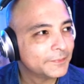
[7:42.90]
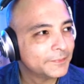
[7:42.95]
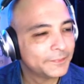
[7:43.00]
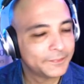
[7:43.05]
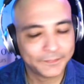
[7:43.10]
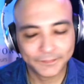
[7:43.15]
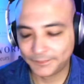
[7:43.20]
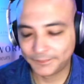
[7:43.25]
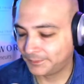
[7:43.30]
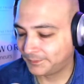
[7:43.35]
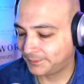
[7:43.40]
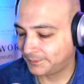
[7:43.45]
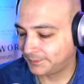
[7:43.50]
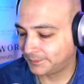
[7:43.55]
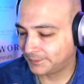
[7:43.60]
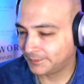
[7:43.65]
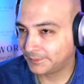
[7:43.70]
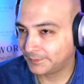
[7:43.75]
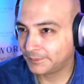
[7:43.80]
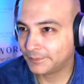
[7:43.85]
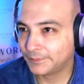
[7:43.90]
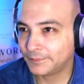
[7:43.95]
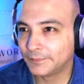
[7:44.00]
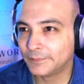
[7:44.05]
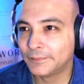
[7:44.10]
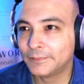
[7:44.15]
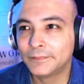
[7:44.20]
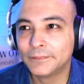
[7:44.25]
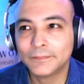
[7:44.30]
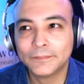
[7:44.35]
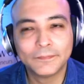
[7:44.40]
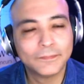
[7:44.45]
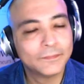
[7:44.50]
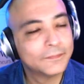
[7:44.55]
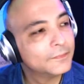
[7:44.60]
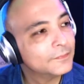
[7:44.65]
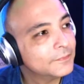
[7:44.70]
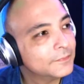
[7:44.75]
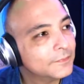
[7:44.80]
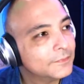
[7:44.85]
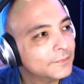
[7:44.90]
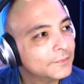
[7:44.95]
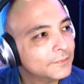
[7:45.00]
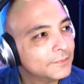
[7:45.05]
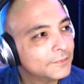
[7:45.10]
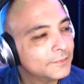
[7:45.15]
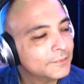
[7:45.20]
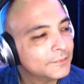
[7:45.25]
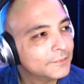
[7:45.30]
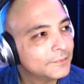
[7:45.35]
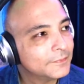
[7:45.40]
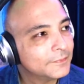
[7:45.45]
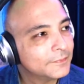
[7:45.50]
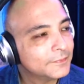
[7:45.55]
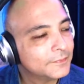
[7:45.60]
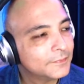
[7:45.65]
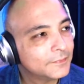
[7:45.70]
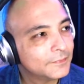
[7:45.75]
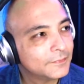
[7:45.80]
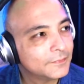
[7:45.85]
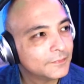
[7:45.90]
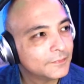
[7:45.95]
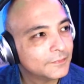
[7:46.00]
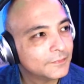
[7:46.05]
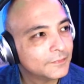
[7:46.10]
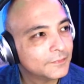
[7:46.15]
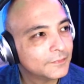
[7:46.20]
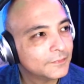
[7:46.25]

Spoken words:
The person shown says nothing.